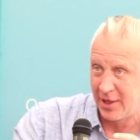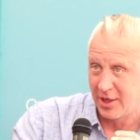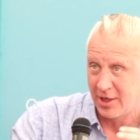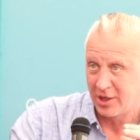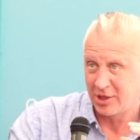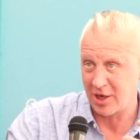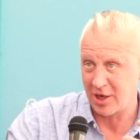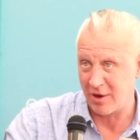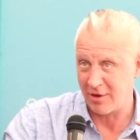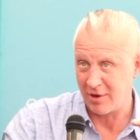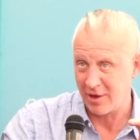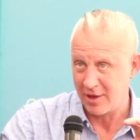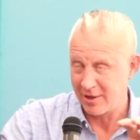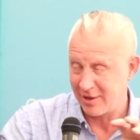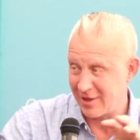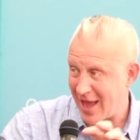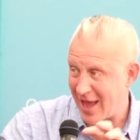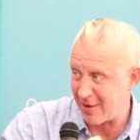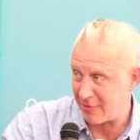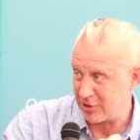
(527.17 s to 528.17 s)
So
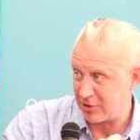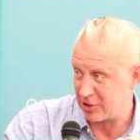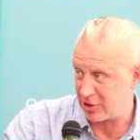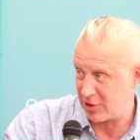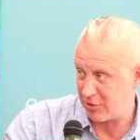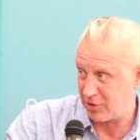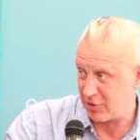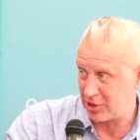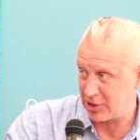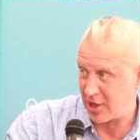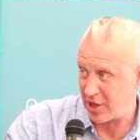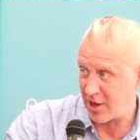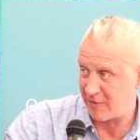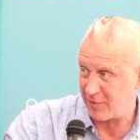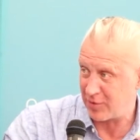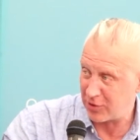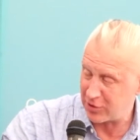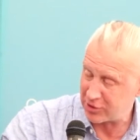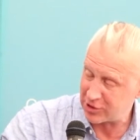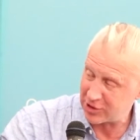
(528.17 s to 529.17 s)
that was the reserve.
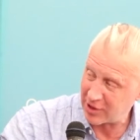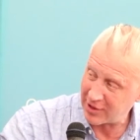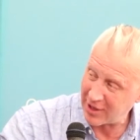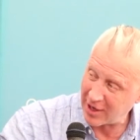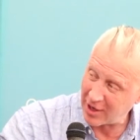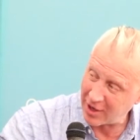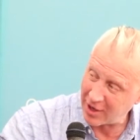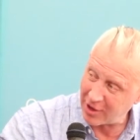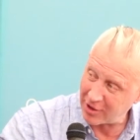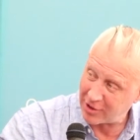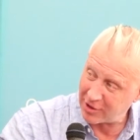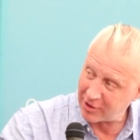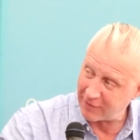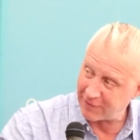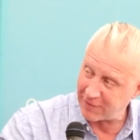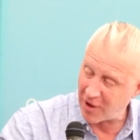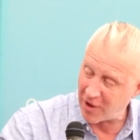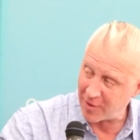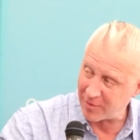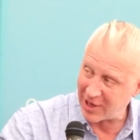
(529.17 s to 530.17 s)
But also then I look at the
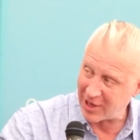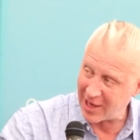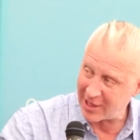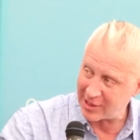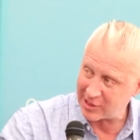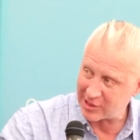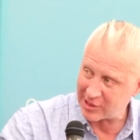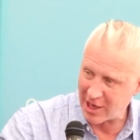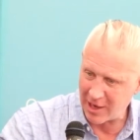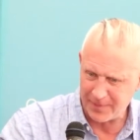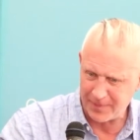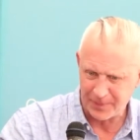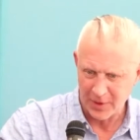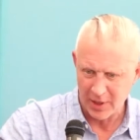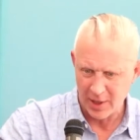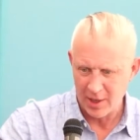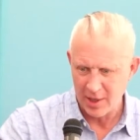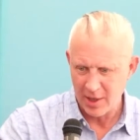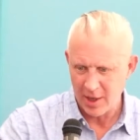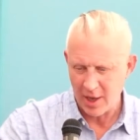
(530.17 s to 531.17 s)
farmed landscape.
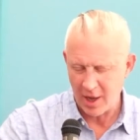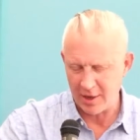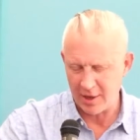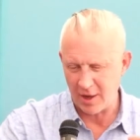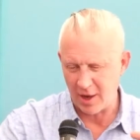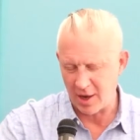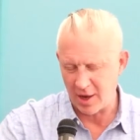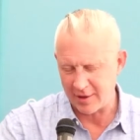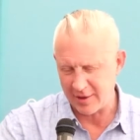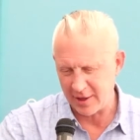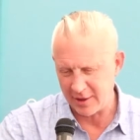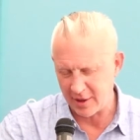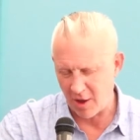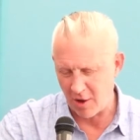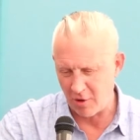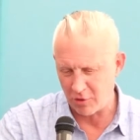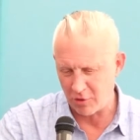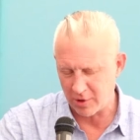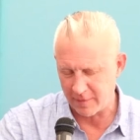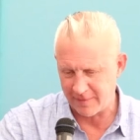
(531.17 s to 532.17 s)
And I think the
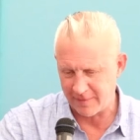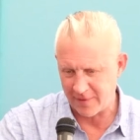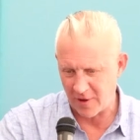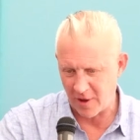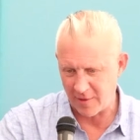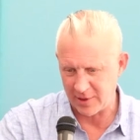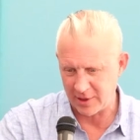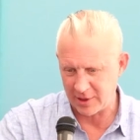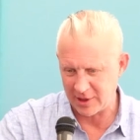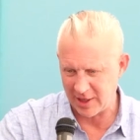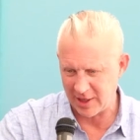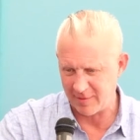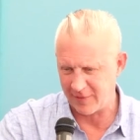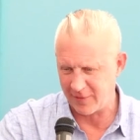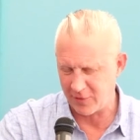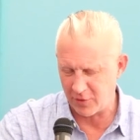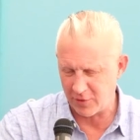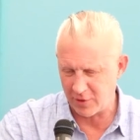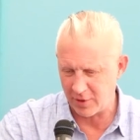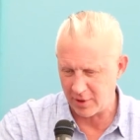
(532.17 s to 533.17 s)
Holkham farming team,
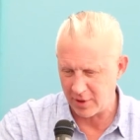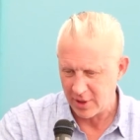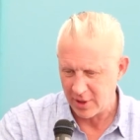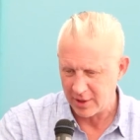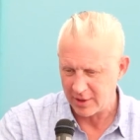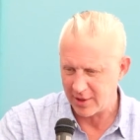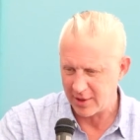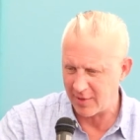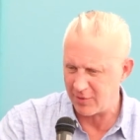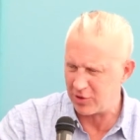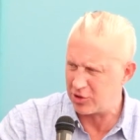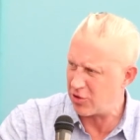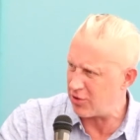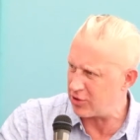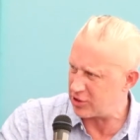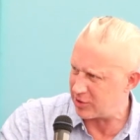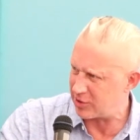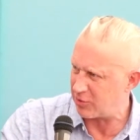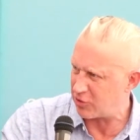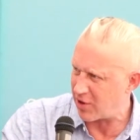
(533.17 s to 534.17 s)
they were doing
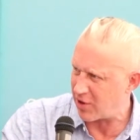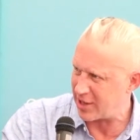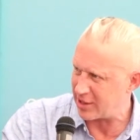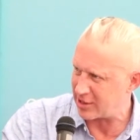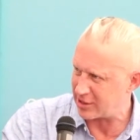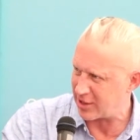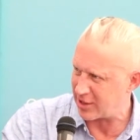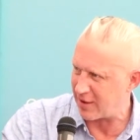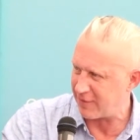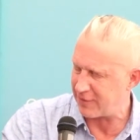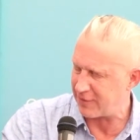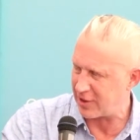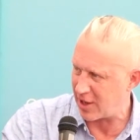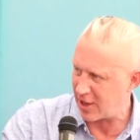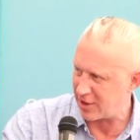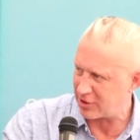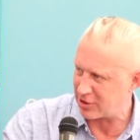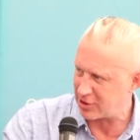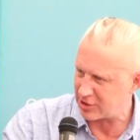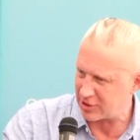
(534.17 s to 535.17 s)
some great stuff and they
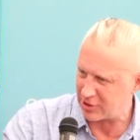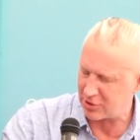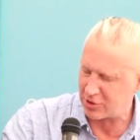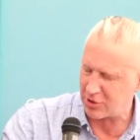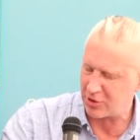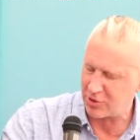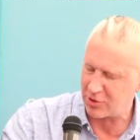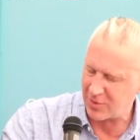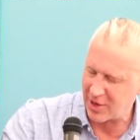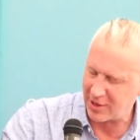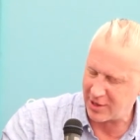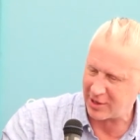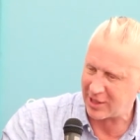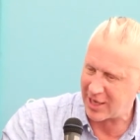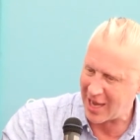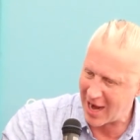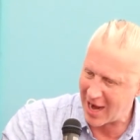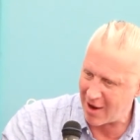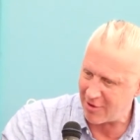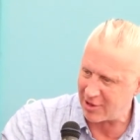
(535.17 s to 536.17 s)
understood about the
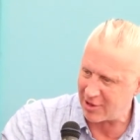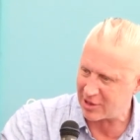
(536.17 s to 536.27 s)
care and